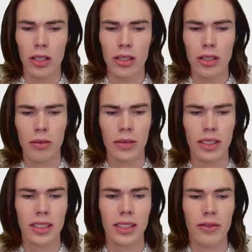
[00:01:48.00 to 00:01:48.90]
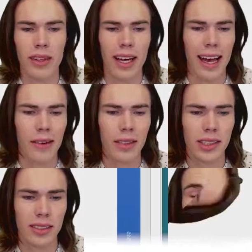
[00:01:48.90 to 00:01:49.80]
.com, let's see if they have
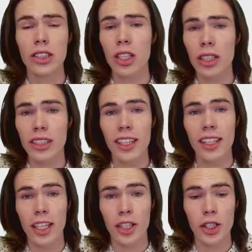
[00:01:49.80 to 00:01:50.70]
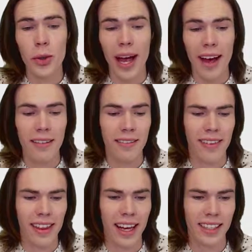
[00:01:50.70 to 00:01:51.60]
it. So it looks like they do
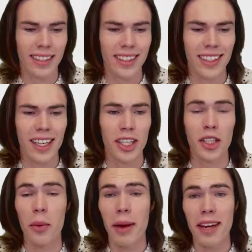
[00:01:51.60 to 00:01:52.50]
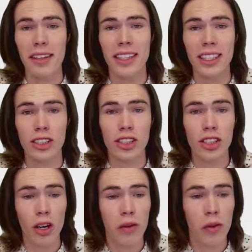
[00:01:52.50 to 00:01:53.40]
have that domain in
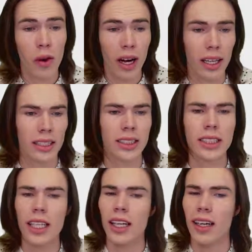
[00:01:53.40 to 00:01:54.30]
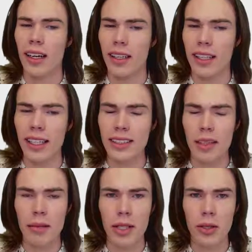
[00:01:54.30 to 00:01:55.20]
stock for us. Yeah,
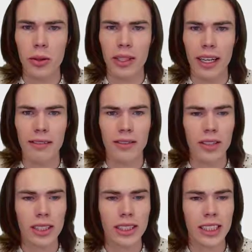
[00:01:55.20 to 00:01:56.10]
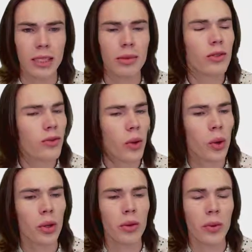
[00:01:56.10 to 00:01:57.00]
something cool that I've not seen
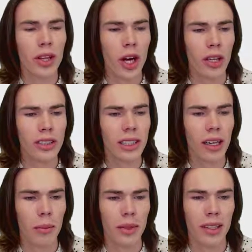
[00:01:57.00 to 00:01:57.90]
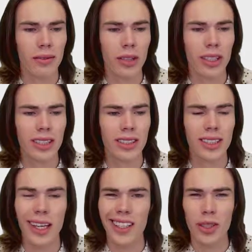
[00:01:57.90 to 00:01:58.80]
before with a hosting company. They've got a
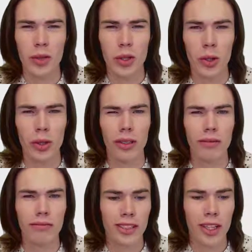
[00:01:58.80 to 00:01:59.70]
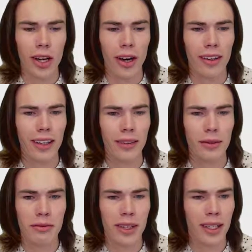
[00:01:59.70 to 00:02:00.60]
sign in with Google. So I don't have
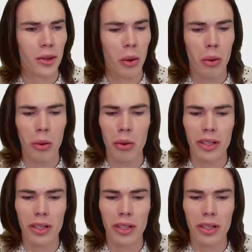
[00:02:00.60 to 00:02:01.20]
to fill in all